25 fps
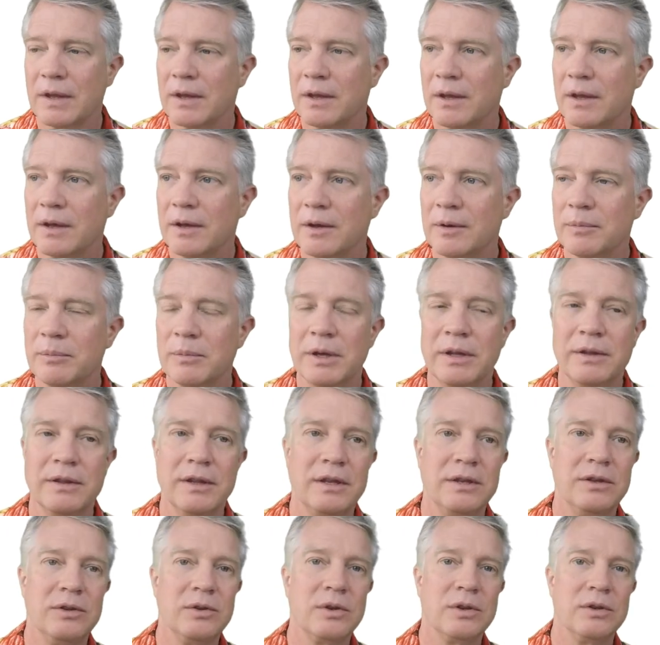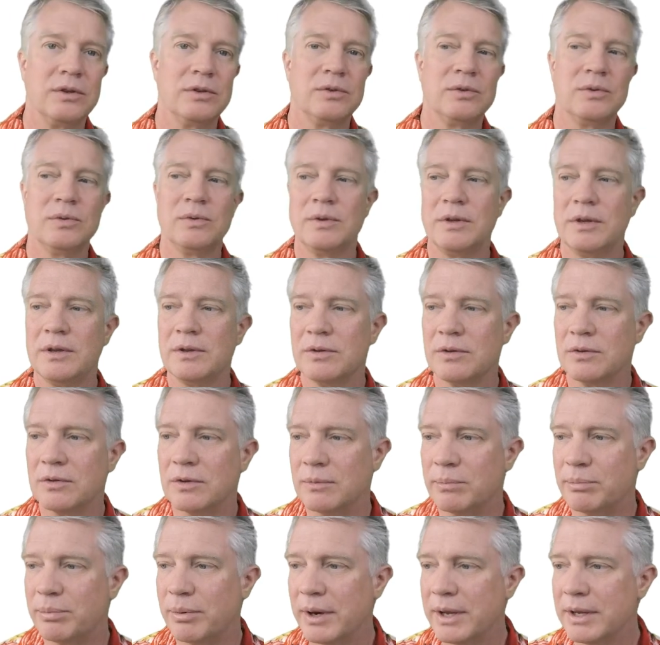And that you can do either
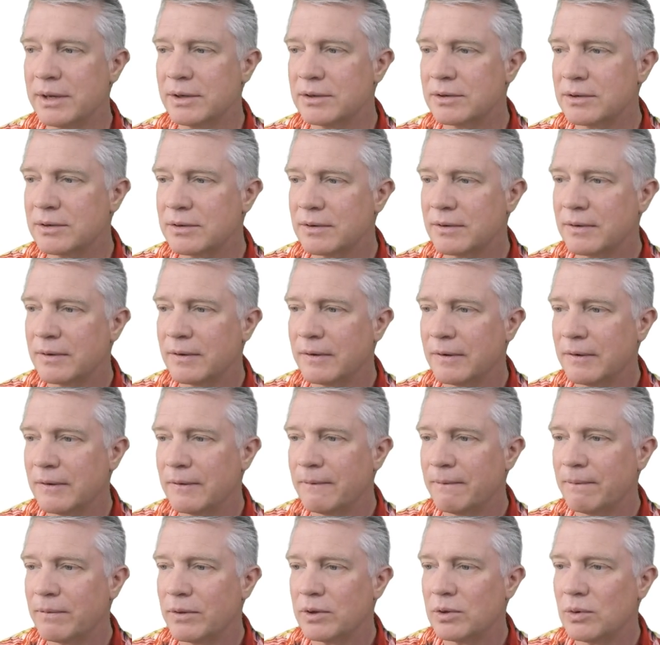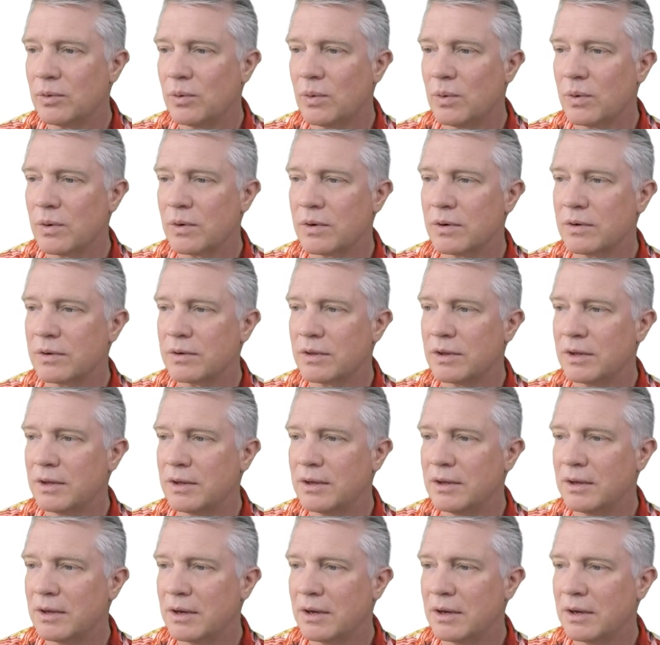the print or the